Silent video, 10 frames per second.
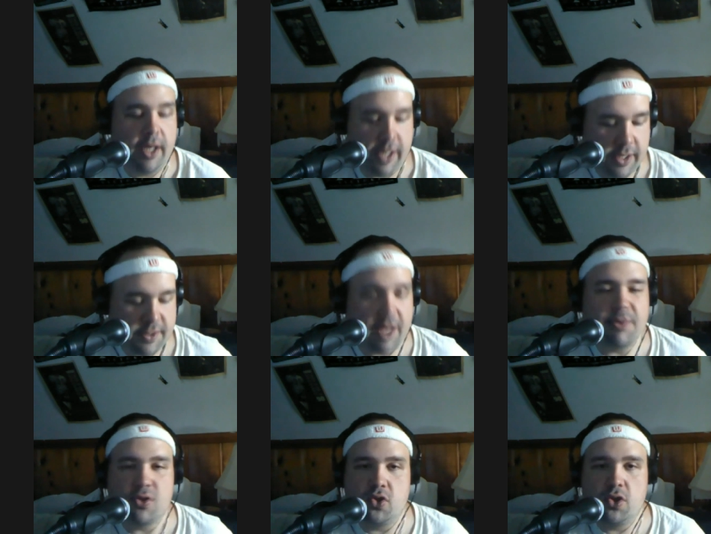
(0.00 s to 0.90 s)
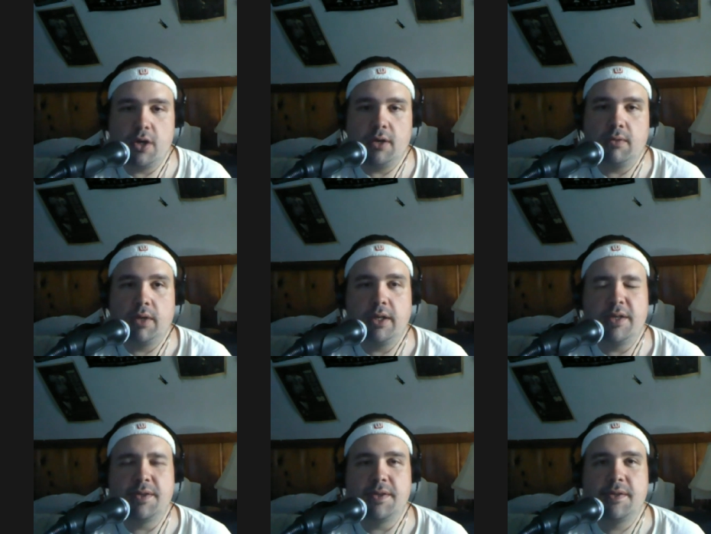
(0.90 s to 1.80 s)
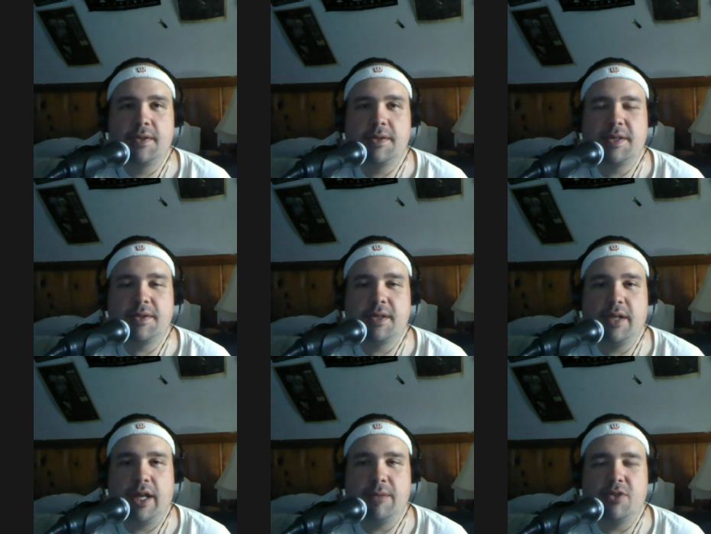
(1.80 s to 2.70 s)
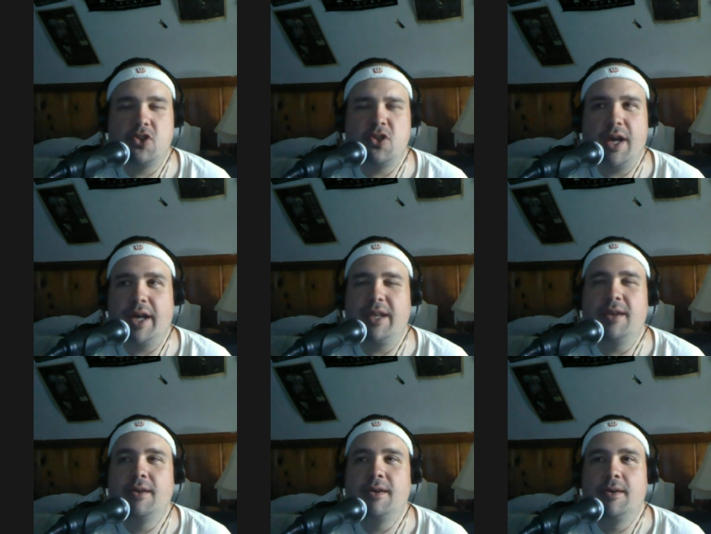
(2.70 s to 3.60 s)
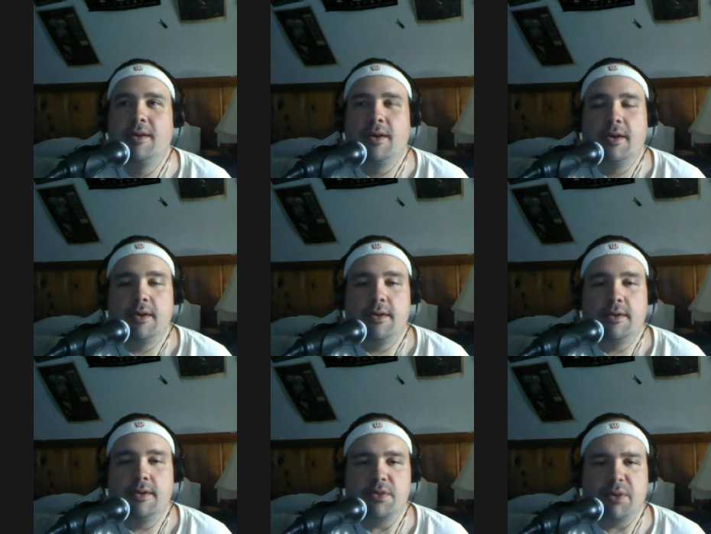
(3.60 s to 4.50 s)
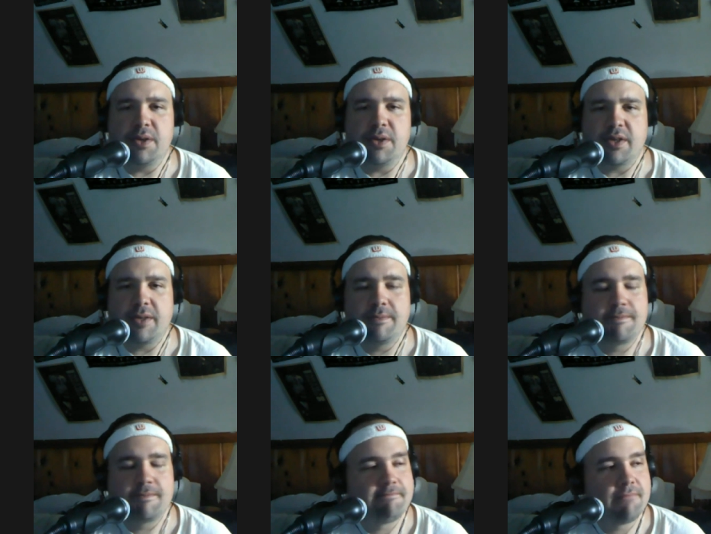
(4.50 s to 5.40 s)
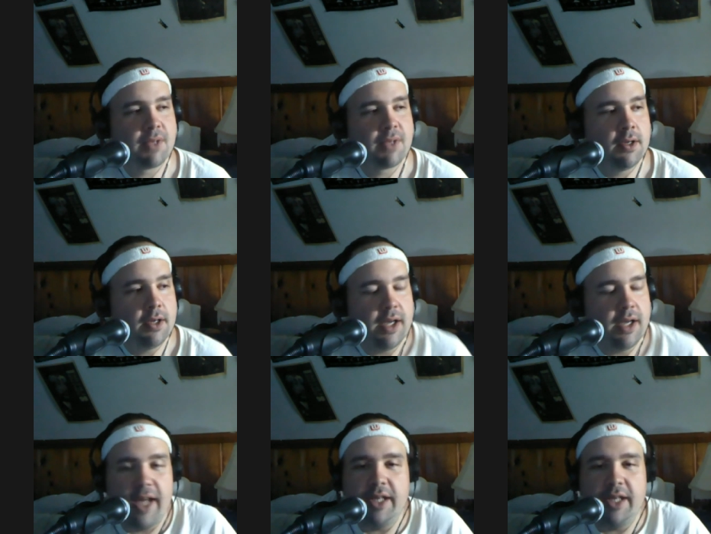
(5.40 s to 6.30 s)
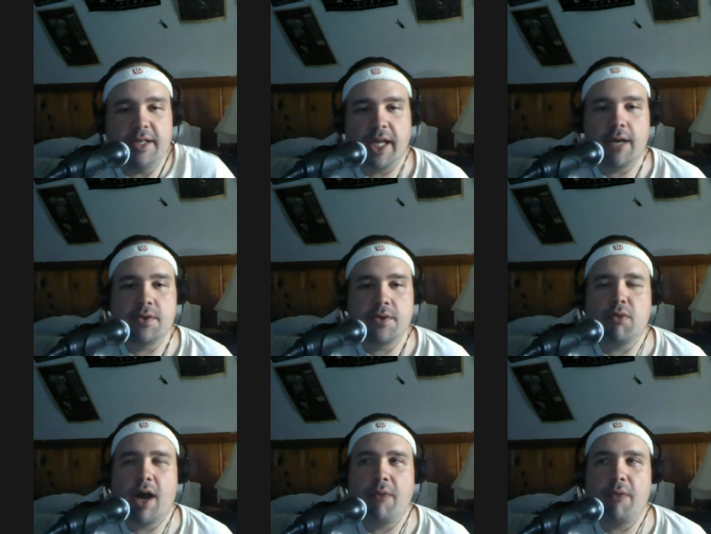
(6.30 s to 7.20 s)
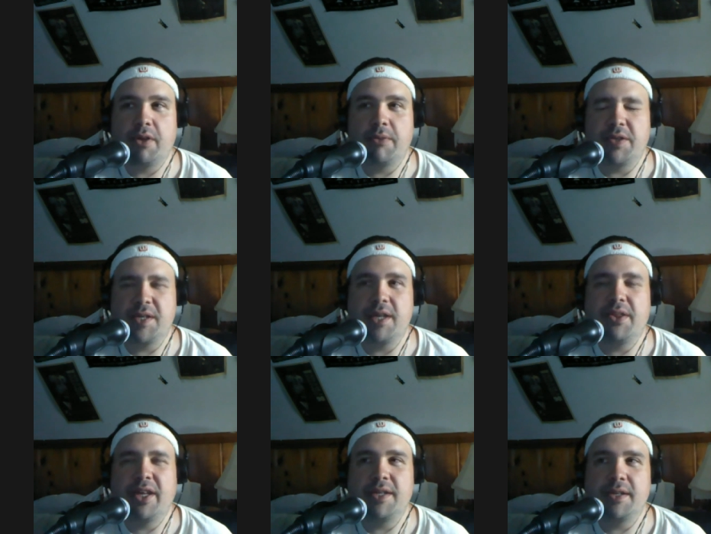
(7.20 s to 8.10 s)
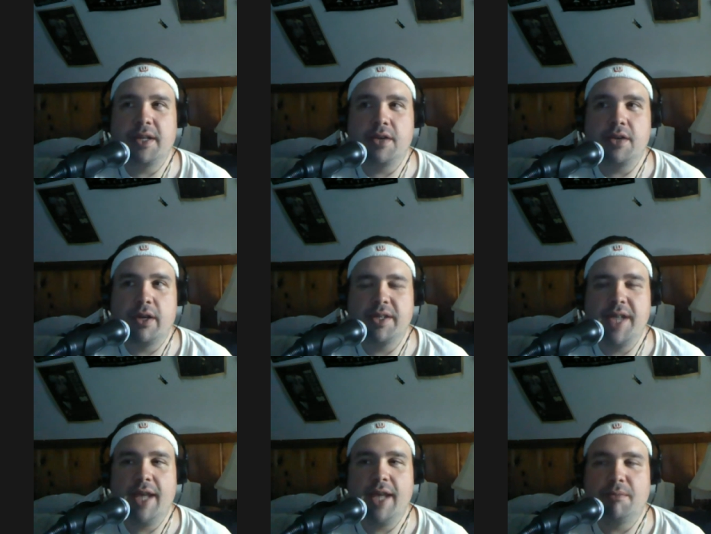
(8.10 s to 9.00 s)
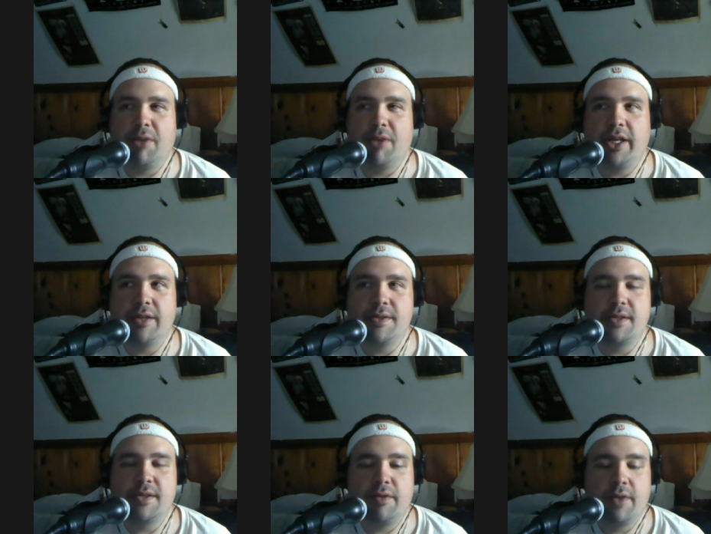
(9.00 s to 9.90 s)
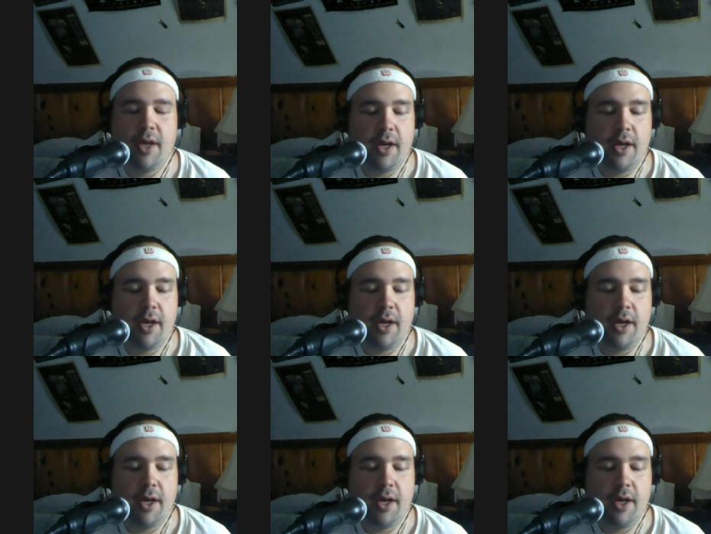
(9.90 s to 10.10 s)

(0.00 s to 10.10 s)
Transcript: His name is Joe, and his assistant name is Shay, supposedly. And he encounters a ride with them because he thinks that they're trying to take the money and stuff.